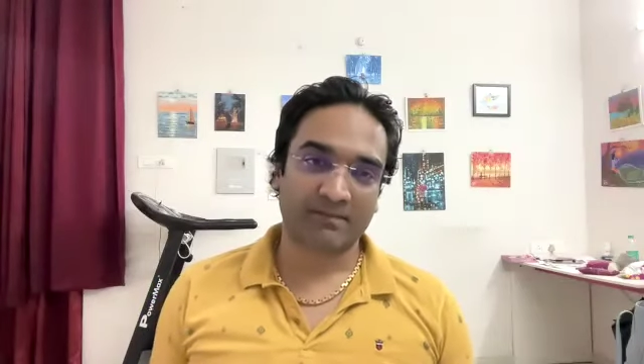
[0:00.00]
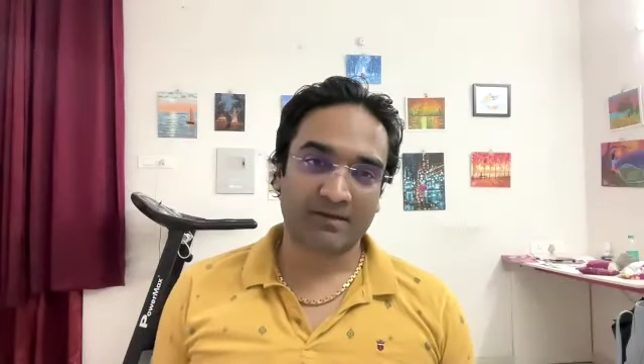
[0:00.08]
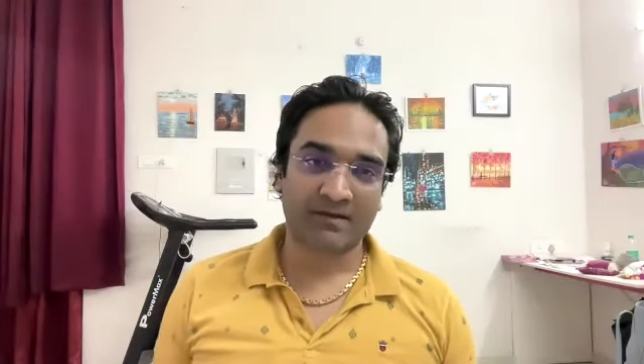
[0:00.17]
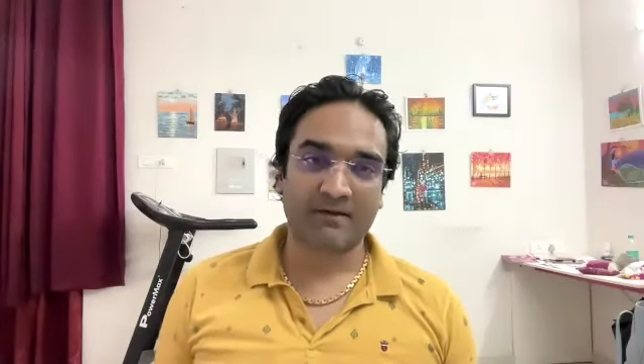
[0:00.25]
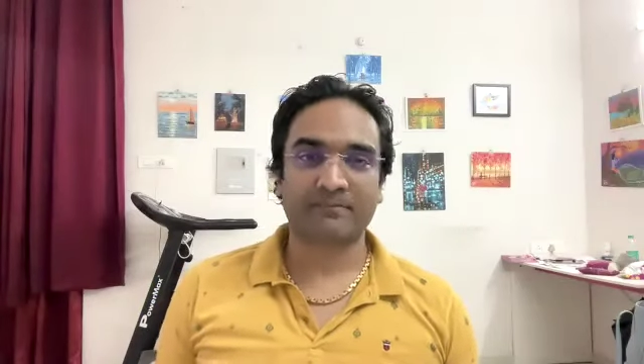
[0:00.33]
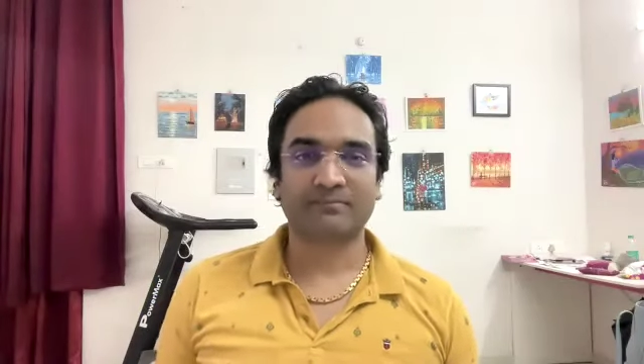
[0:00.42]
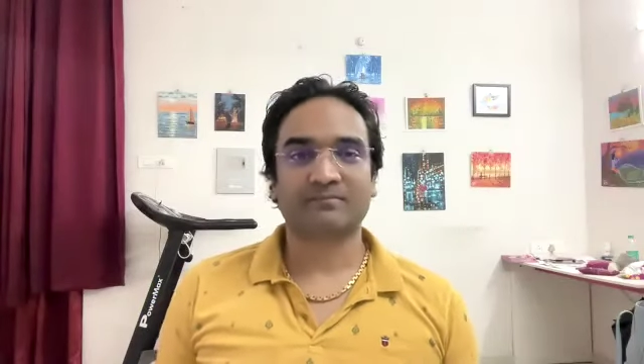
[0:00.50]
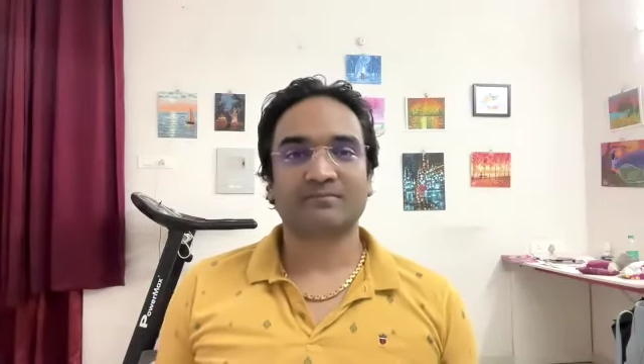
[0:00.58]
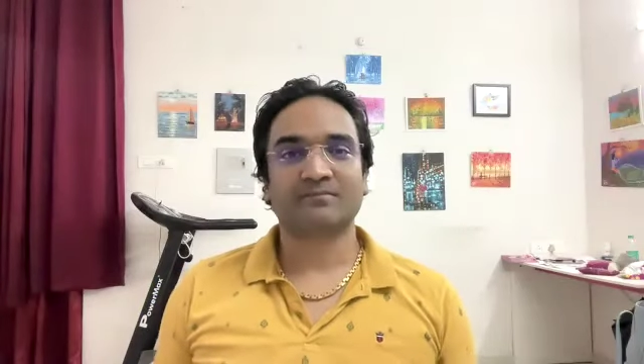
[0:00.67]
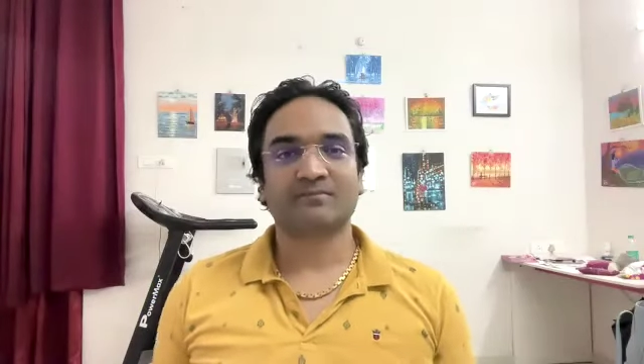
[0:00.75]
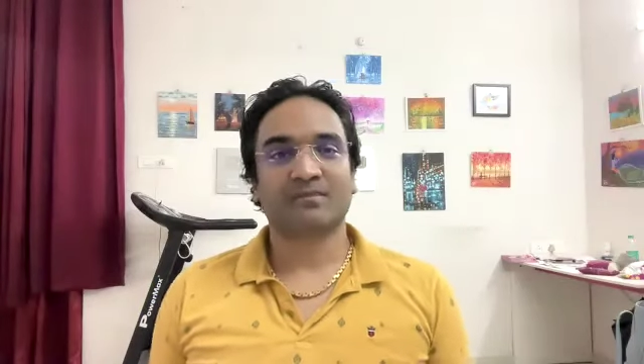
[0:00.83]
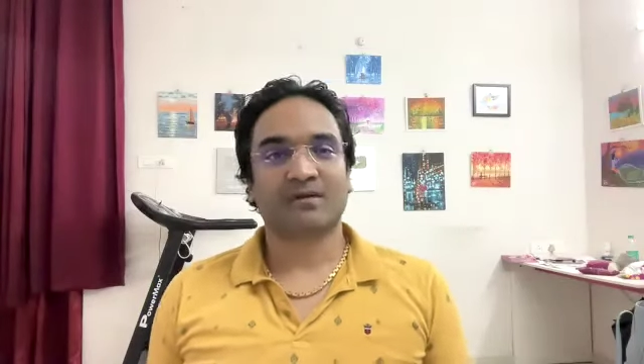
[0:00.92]
Yeah,
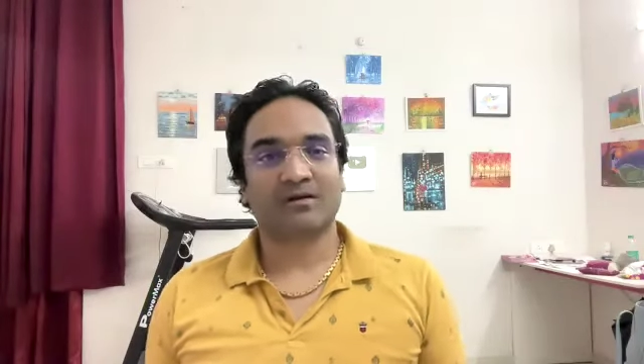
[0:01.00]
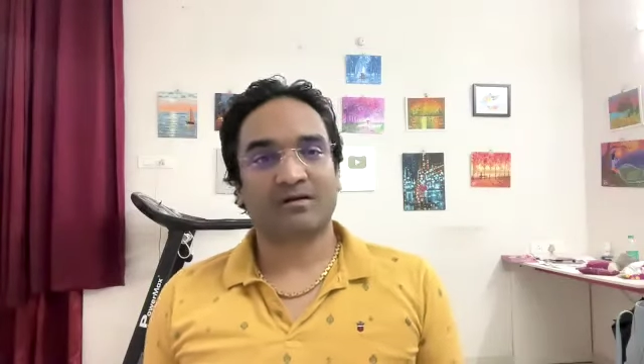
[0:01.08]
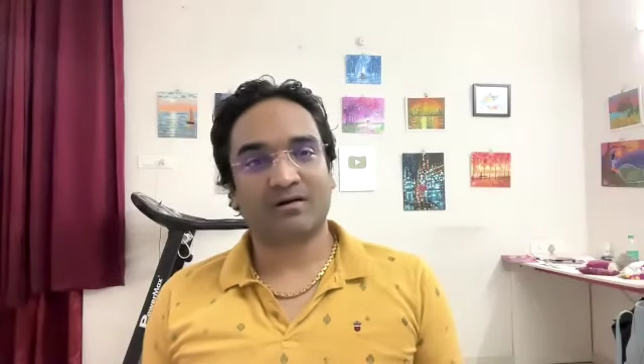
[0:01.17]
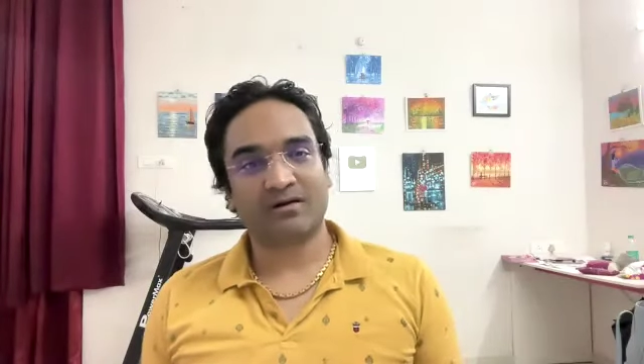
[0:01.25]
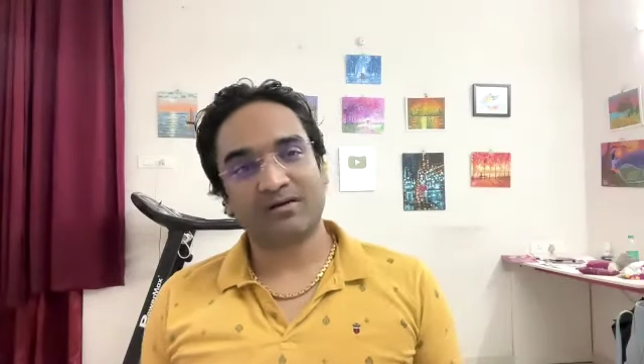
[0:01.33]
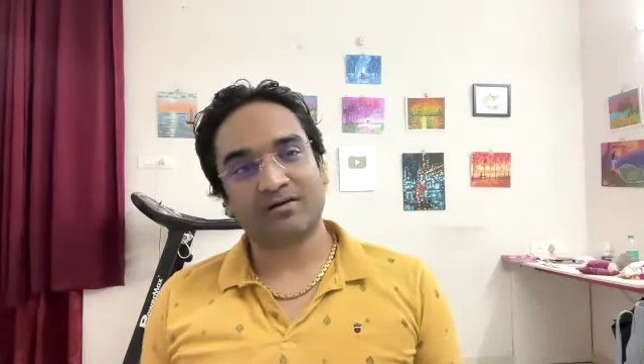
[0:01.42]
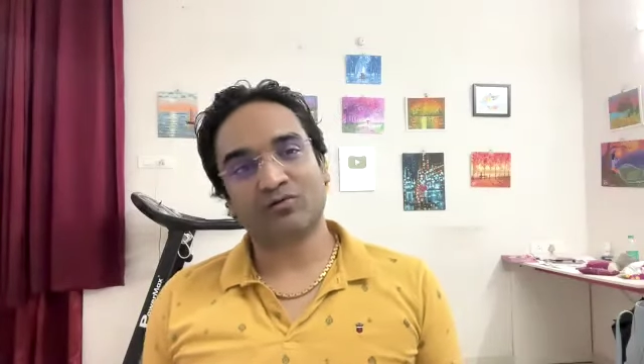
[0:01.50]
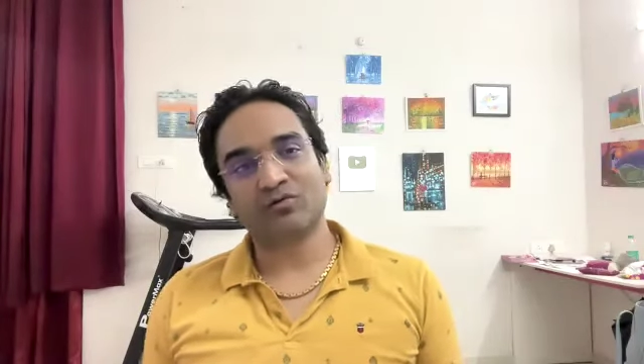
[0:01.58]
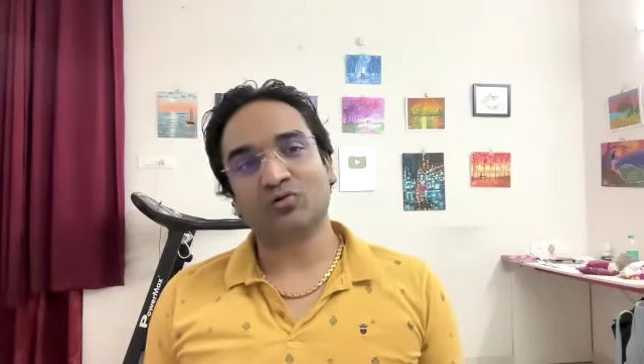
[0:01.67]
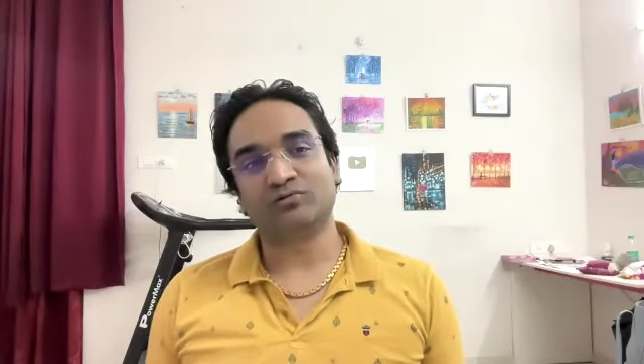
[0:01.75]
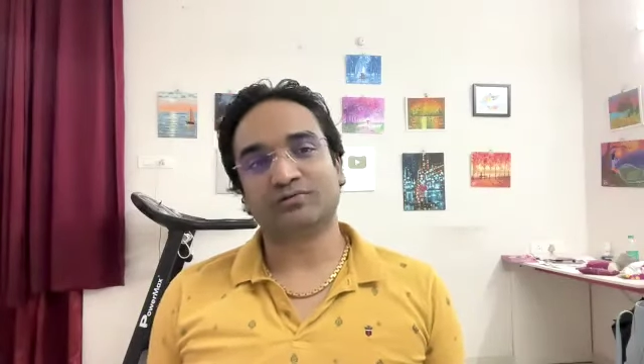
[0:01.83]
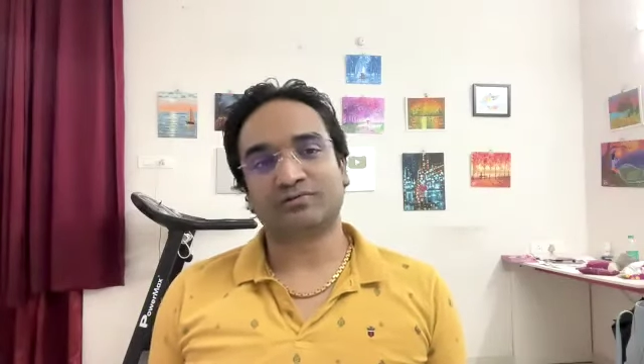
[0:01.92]
career
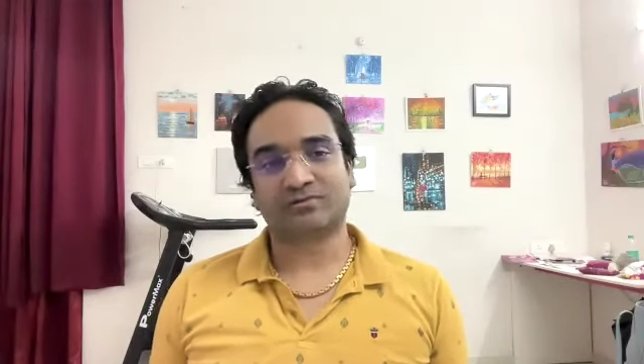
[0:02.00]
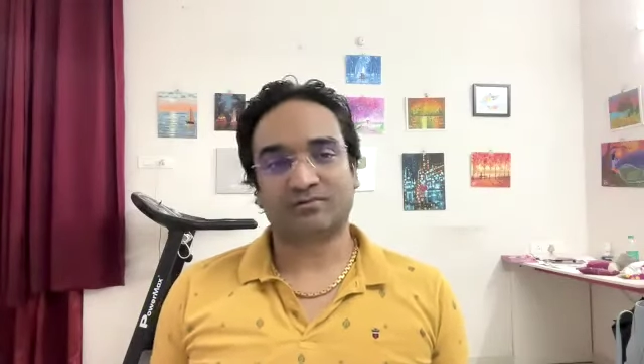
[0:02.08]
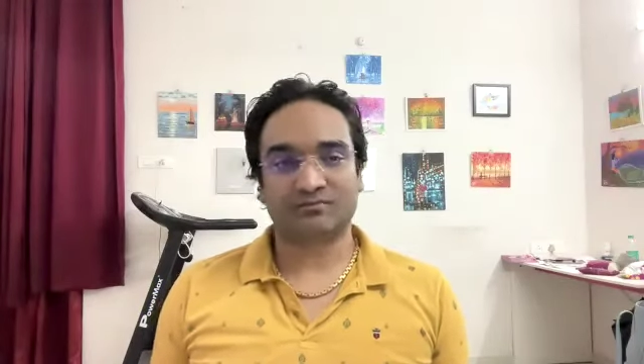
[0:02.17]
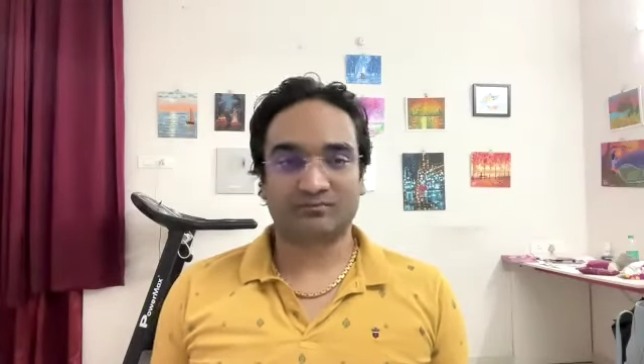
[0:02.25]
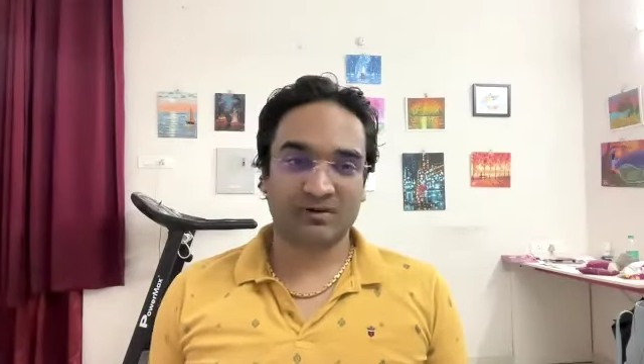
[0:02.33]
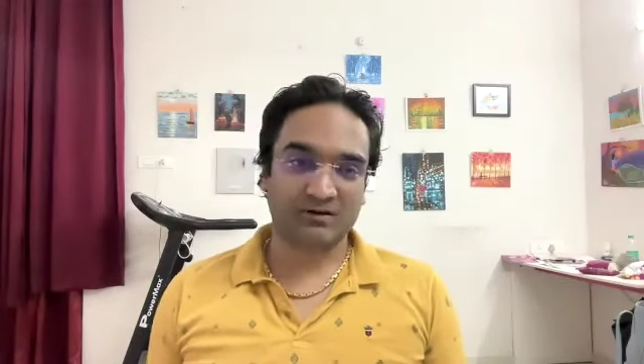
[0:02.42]
goals